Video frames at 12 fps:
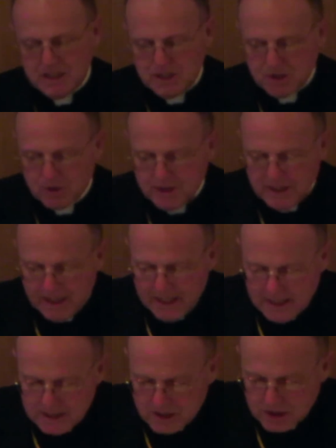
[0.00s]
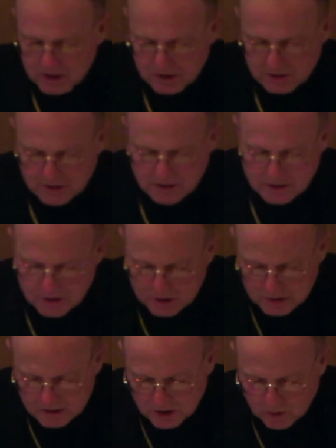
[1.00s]
So the answer
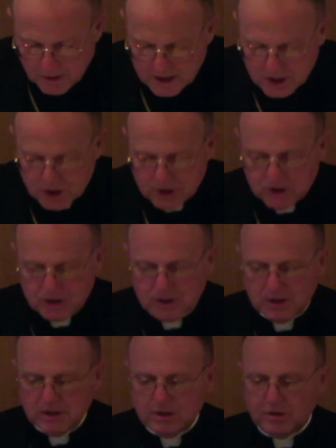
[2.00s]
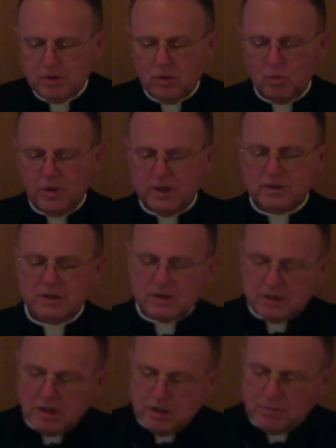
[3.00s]
to the question will
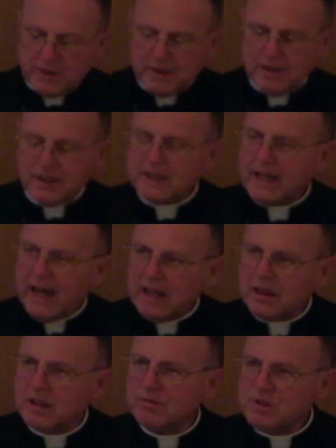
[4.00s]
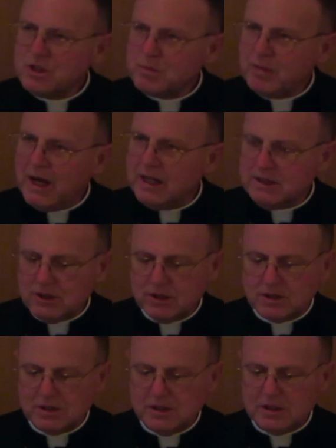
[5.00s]
determine the Catholic
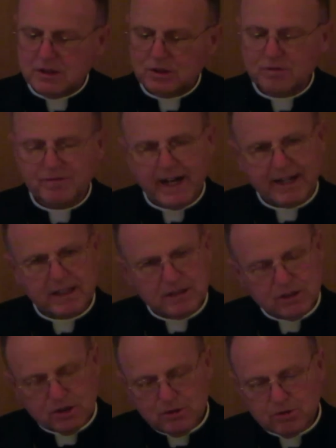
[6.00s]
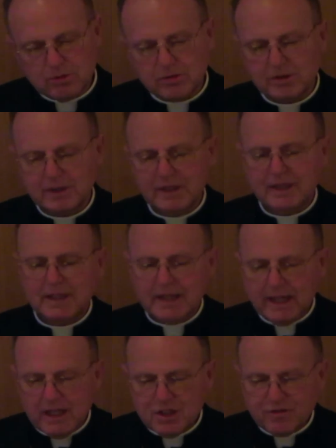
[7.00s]
response to Vatican II.
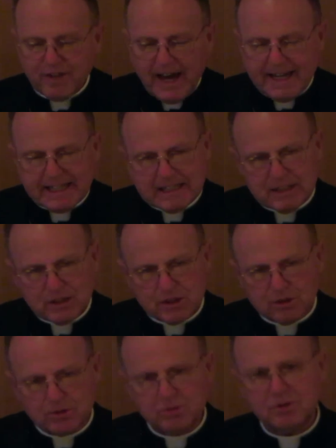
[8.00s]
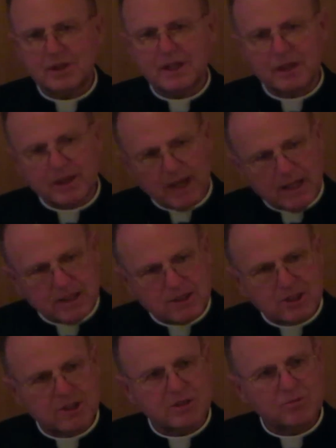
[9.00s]
Is Vatican II
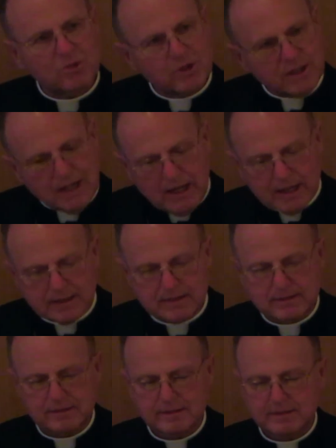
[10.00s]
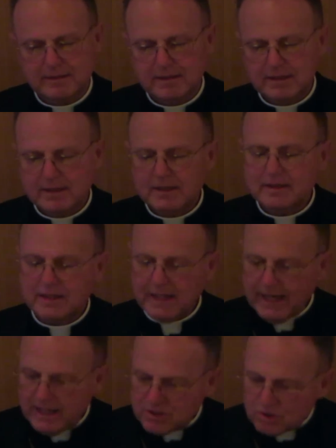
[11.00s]
Catholicism or not?
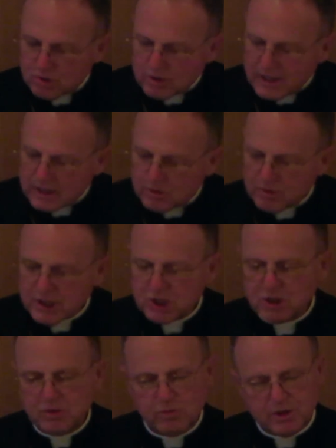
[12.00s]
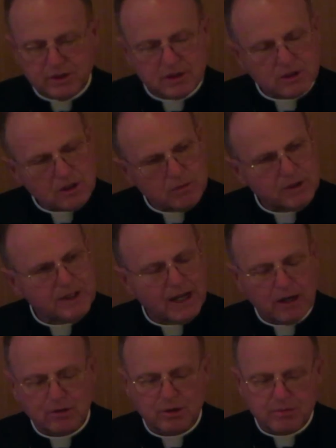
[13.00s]
The answer to that question will determine
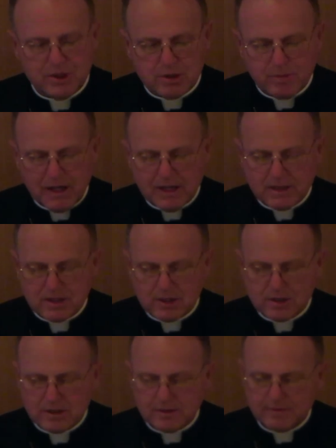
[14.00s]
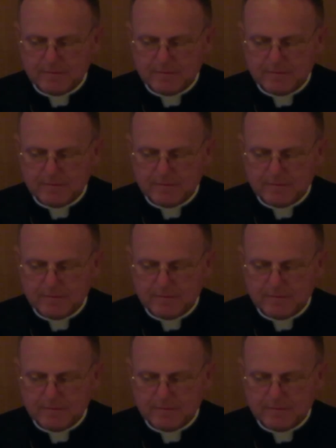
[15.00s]
our response.